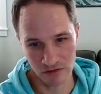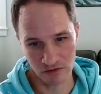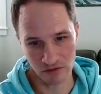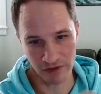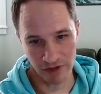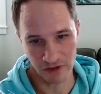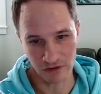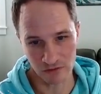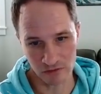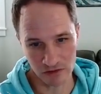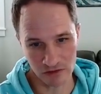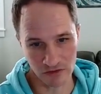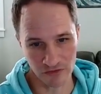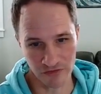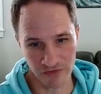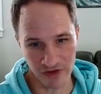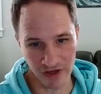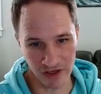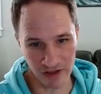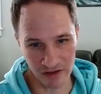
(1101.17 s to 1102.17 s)
like a little
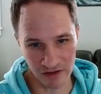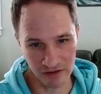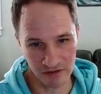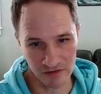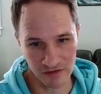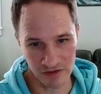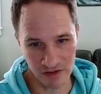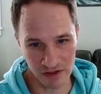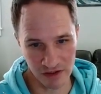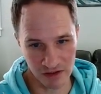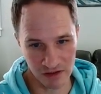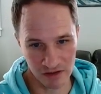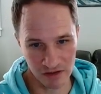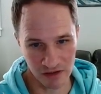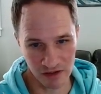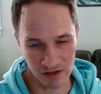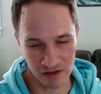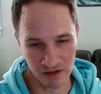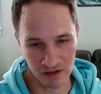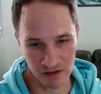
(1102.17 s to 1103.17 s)
deck thing
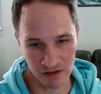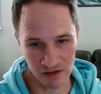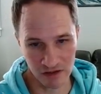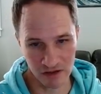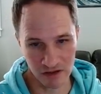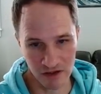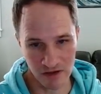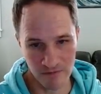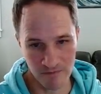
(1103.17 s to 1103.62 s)
in here,